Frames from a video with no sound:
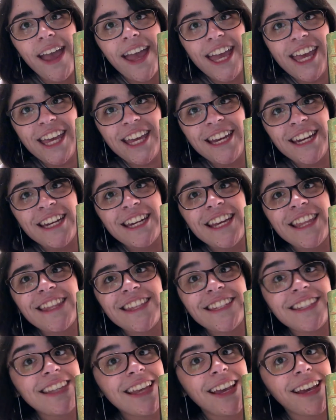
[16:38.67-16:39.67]
in
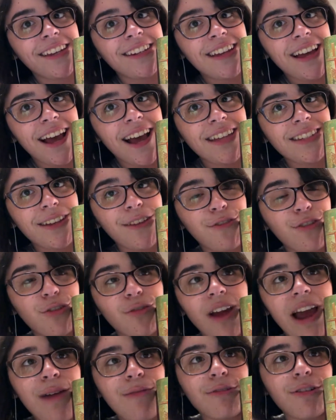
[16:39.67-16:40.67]
the second task of the
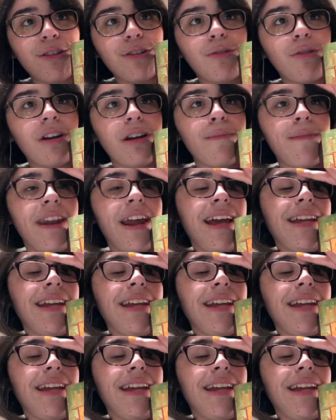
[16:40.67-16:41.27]
Triwizard Tournament.